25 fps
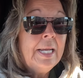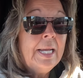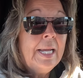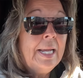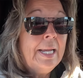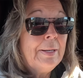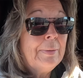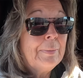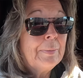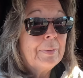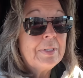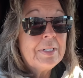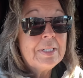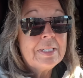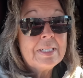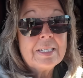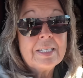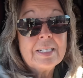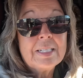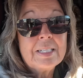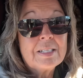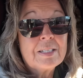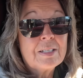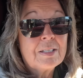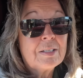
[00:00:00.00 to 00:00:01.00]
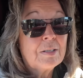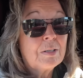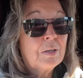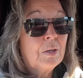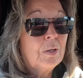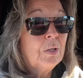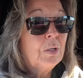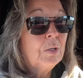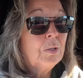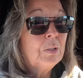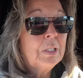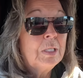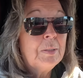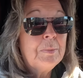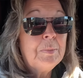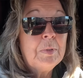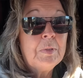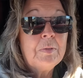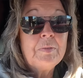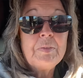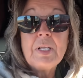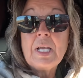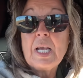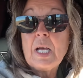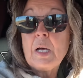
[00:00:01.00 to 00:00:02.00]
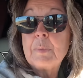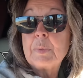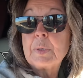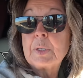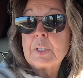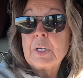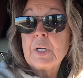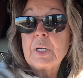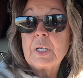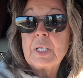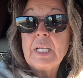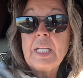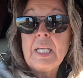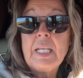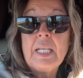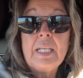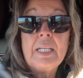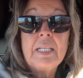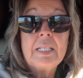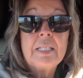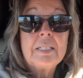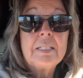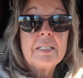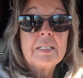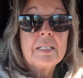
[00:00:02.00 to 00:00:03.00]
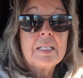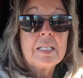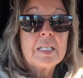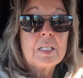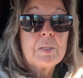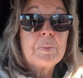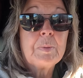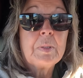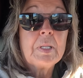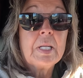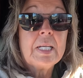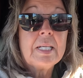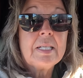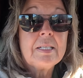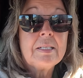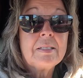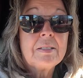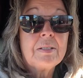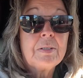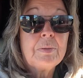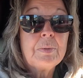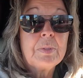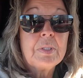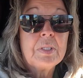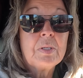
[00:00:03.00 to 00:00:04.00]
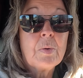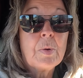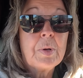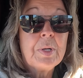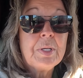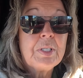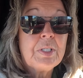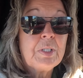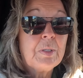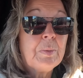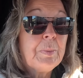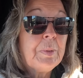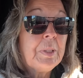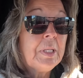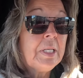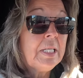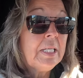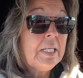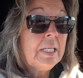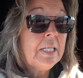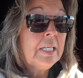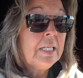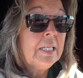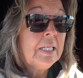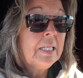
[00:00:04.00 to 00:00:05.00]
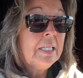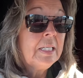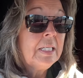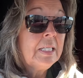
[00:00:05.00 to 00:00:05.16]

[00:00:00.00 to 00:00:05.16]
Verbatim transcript: And we're just going to slowly move to Albuquerque to this place who is going to be